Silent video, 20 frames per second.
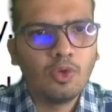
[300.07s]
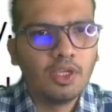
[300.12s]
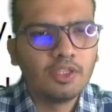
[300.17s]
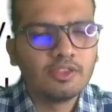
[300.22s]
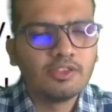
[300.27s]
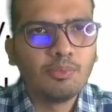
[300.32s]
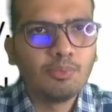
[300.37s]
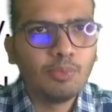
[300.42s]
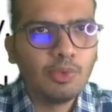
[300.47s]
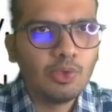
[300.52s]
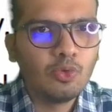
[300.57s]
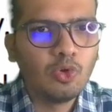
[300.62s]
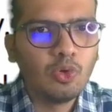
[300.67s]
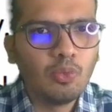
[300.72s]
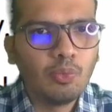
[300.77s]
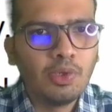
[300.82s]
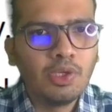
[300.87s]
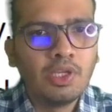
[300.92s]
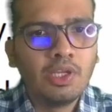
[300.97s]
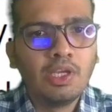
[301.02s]
example could
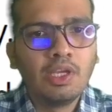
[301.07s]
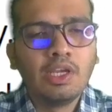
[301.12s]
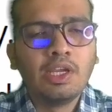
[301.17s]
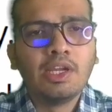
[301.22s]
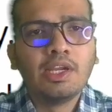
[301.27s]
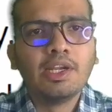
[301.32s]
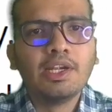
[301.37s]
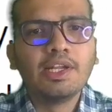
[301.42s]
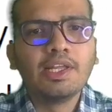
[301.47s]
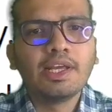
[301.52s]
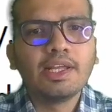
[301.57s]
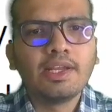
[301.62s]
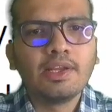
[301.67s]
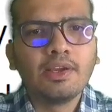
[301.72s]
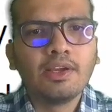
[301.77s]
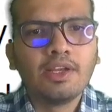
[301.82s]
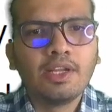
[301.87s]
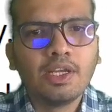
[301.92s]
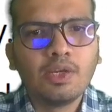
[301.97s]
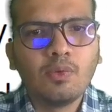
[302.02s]
be India
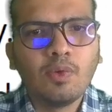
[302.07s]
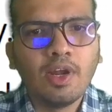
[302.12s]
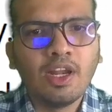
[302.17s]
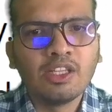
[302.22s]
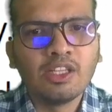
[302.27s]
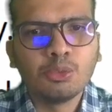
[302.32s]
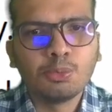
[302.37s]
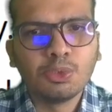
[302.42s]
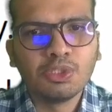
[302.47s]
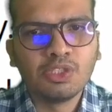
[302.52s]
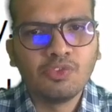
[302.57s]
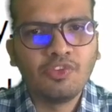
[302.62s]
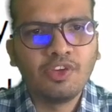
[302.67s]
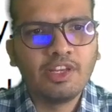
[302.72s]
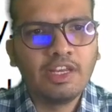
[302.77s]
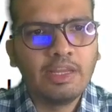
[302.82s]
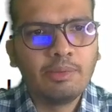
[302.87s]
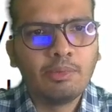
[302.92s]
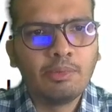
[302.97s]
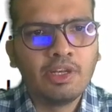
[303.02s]
requires specific
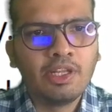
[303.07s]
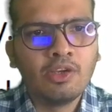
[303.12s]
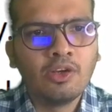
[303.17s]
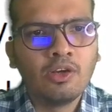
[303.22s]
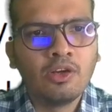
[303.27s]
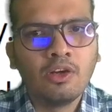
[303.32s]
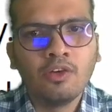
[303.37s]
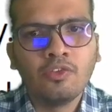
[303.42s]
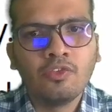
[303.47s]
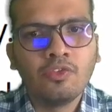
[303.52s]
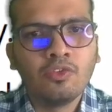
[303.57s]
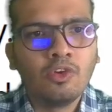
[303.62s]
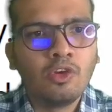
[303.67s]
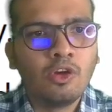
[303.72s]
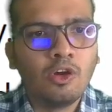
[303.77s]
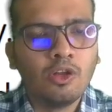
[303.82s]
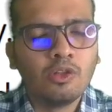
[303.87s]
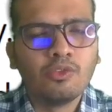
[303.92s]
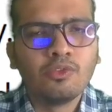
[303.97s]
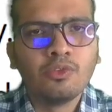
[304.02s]
labeling of
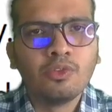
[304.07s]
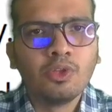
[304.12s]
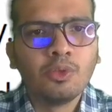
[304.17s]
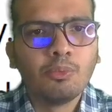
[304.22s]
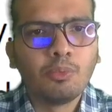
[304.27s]
on